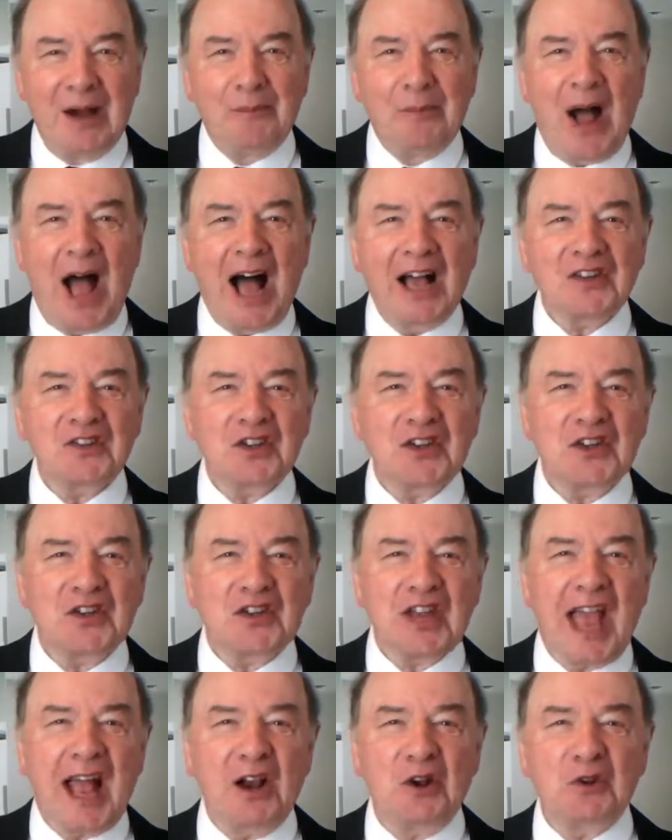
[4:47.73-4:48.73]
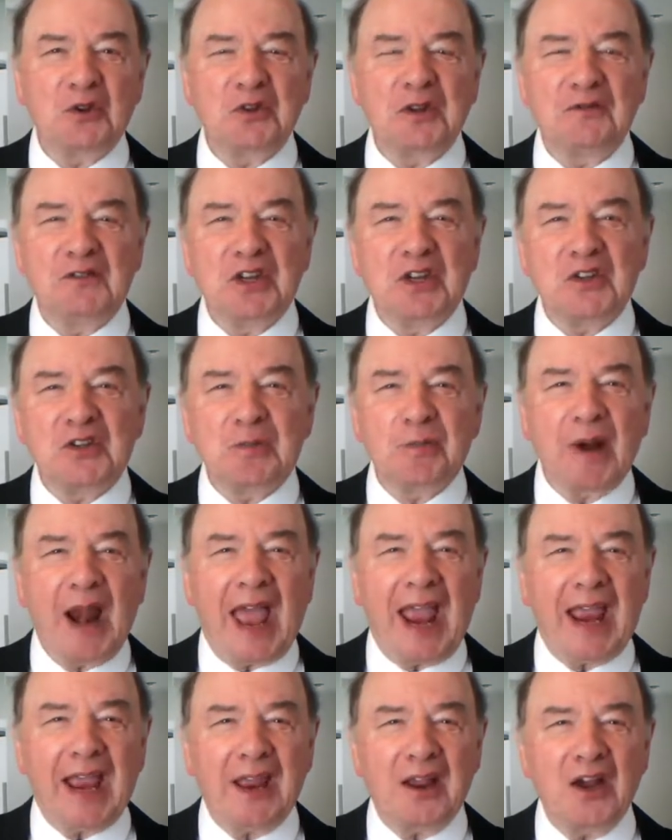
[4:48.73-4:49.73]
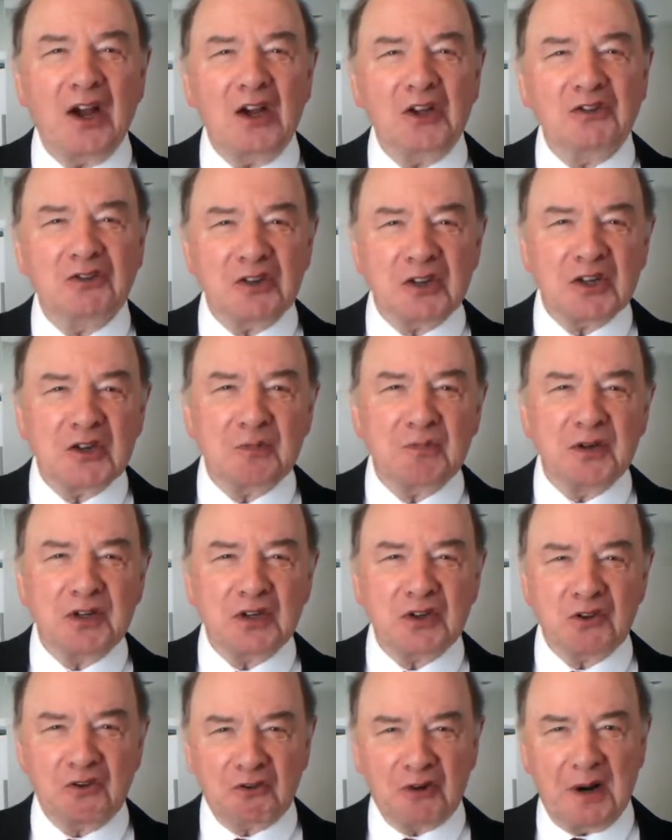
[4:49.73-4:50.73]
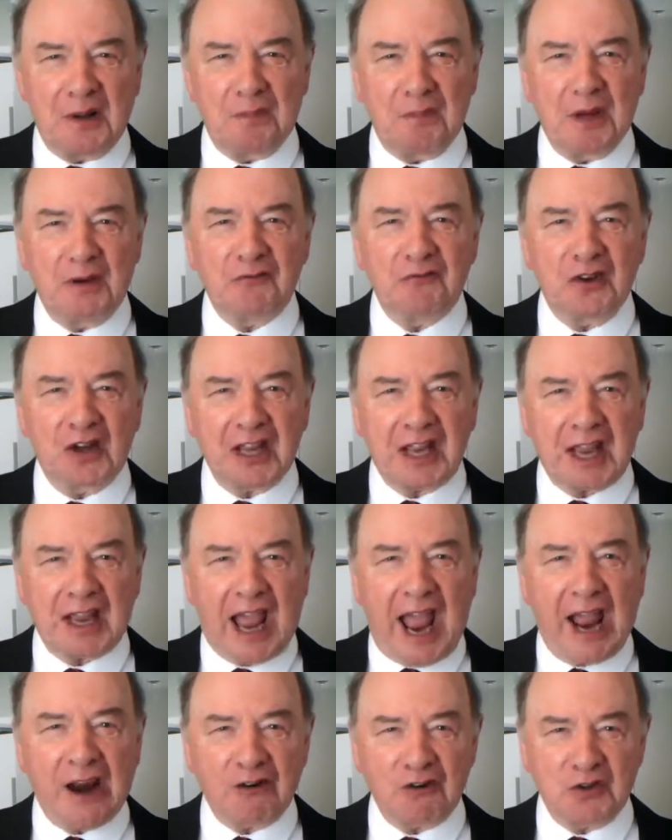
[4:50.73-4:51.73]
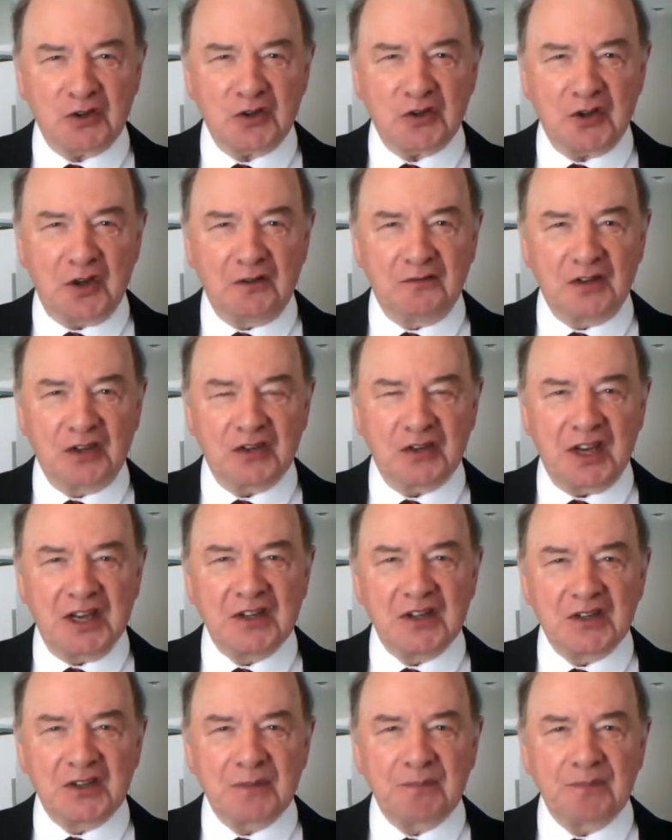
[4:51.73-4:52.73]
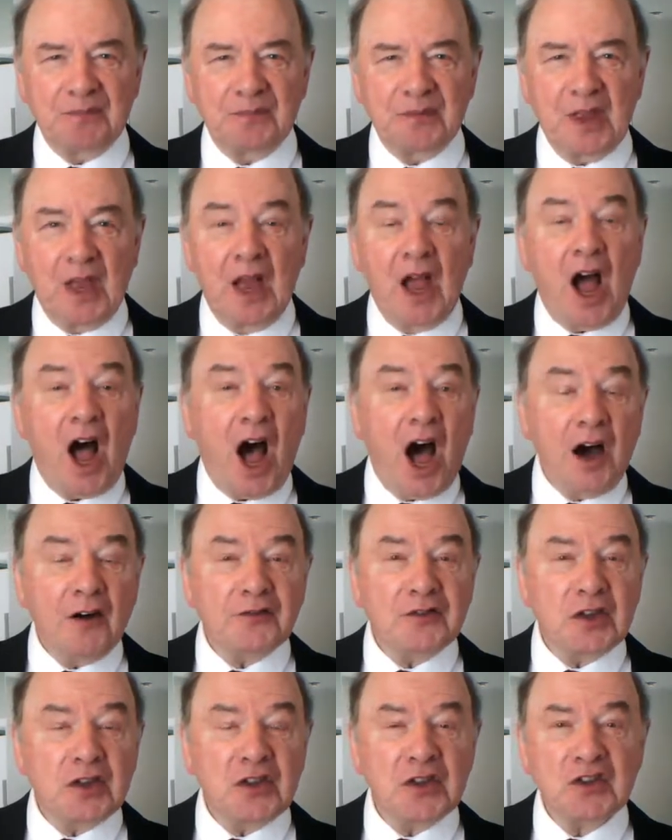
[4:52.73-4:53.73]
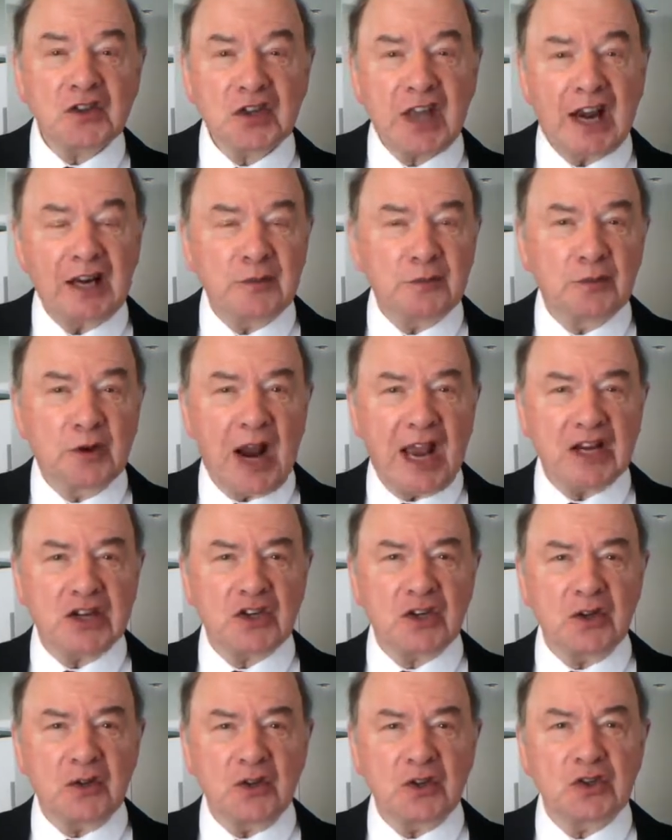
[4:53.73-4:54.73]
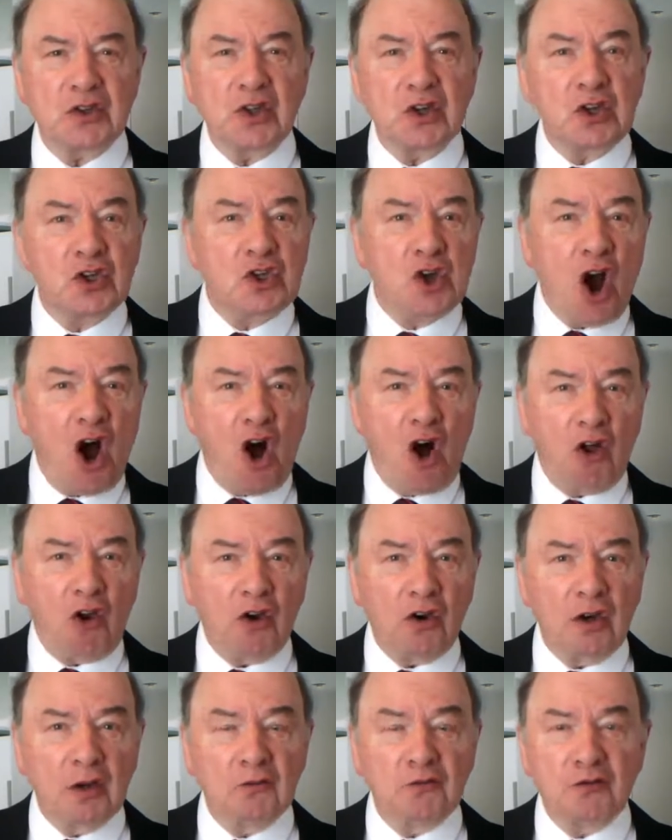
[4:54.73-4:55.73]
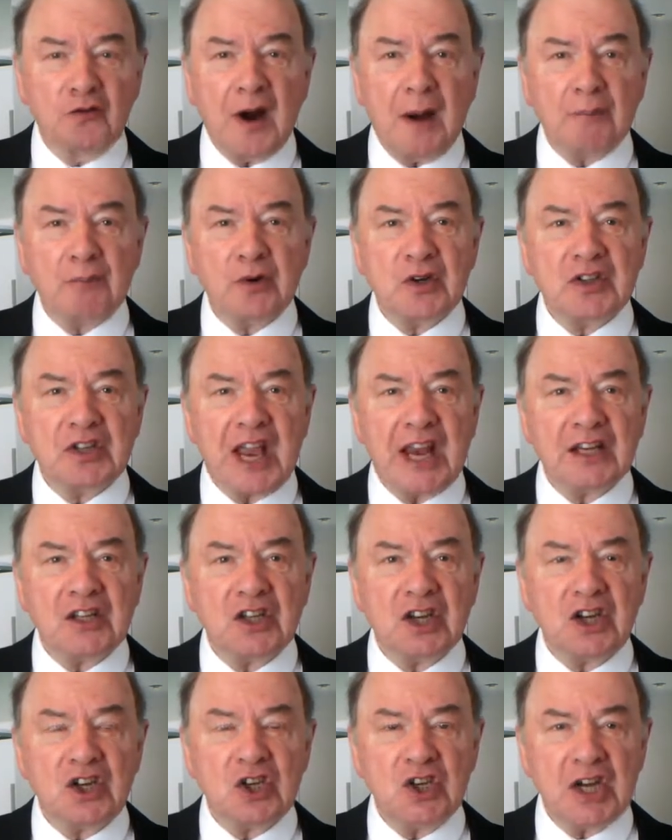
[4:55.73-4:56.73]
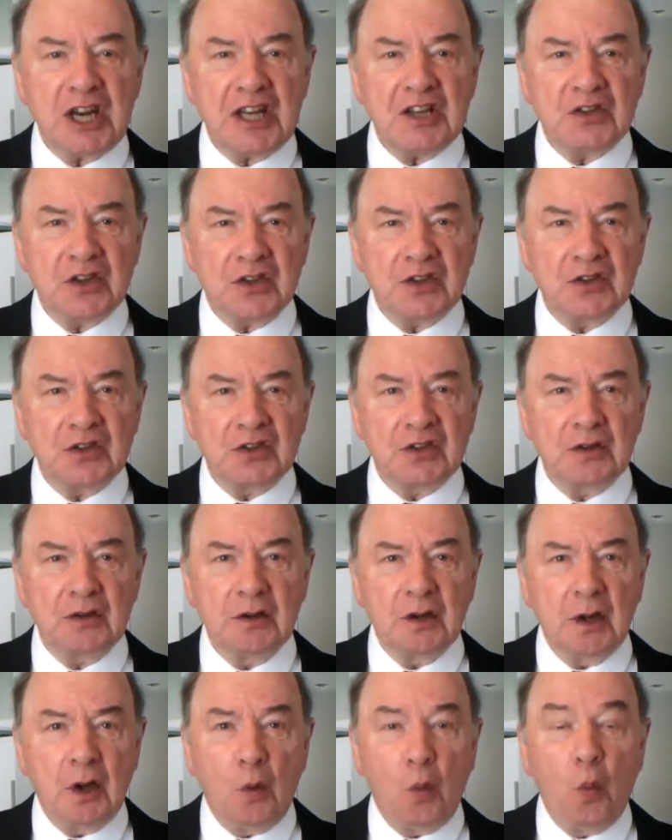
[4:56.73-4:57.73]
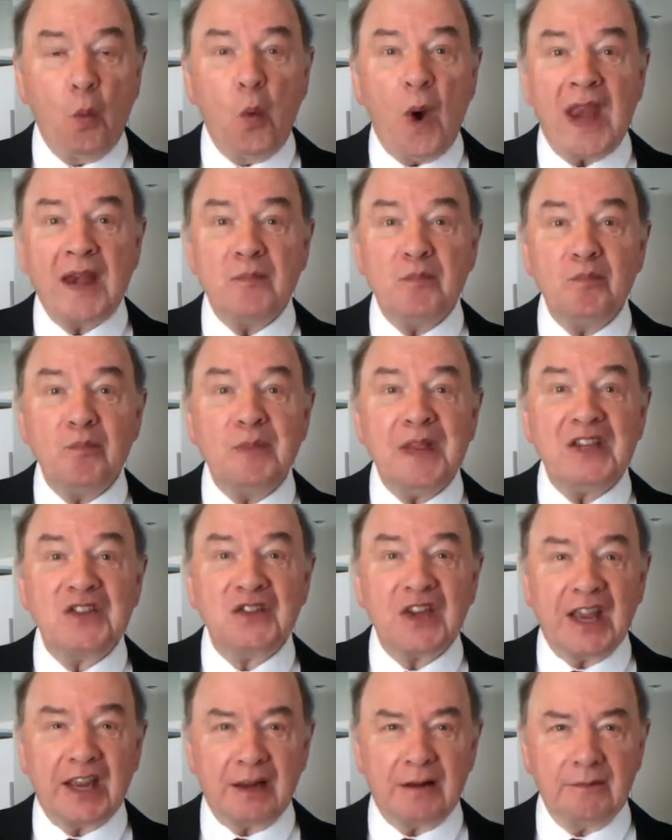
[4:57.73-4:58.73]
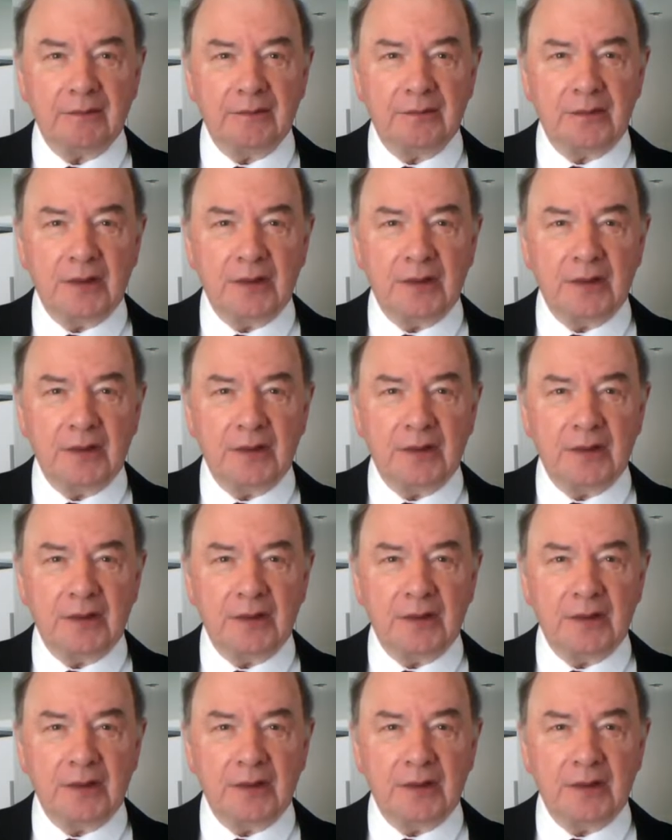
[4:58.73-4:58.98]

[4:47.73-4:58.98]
A pastor tells of displaying a Christmas crib for carol services. After the celebrations, the doll representing Jesus went missing.